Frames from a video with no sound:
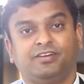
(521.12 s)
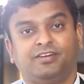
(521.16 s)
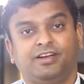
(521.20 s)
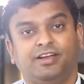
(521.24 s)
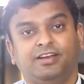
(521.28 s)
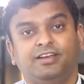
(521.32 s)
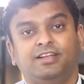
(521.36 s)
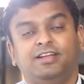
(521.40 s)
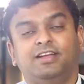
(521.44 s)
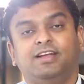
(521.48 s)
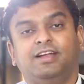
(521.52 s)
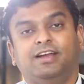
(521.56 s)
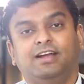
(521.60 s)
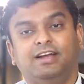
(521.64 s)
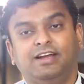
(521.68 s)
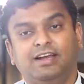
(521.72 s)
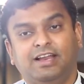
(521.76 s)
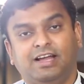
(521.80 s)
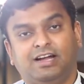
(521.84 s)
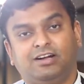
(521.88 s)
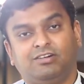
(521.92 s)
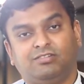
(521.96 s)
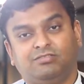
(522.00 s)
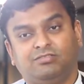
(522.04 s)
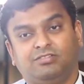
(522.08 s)
right?
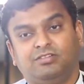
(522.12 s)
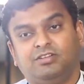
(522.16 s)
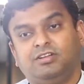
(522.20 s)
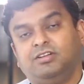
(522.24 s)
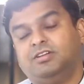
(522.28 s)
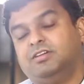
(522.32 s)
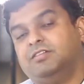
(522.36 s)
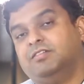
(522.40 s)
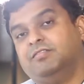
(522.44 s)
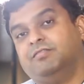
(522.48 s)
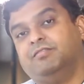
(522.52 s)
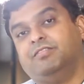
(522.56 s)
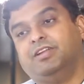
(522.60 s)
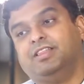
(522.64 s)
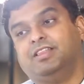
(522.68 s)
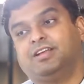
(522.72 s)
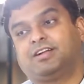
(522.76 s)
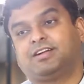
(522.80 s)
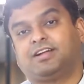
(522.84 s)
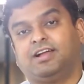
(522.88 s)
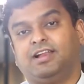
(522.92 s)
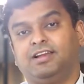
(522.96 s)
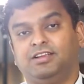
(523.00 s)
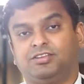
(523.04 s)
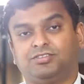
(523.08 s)
Now, when the
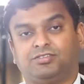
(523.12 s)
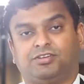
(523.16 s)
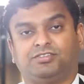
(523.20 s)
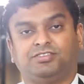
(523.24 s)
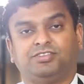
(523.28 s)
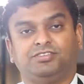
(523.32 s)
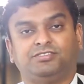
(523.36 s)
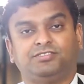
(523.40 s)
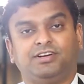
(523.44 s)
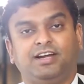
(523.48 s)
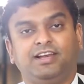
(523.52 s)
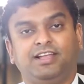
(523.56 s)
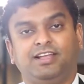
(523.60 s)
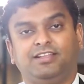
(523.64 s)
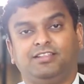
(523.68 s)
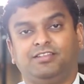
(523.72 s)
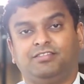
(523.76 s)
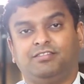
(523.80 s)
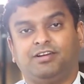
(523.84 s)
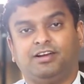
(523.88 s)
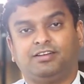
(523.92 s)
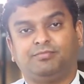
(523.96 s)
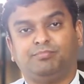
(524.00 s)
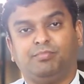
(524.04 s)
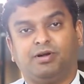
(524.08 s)
curry sauce is ready, the
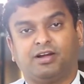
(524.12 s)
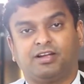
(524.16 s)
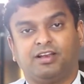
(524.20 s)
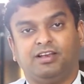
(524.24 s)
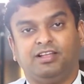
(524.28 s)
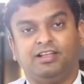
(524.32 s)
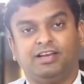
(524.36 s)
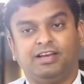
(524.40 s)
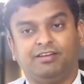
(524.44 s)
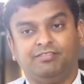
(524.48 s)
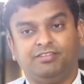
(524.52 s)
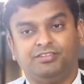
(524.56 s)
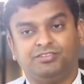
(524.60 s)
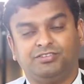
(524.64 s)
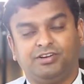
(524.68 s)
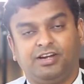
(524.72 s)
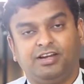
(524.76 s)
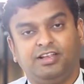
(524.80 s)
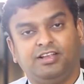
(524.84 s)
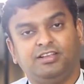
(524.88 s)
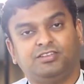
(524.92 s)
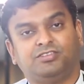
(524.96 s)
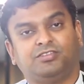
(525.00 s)
red makhani gravy is ready.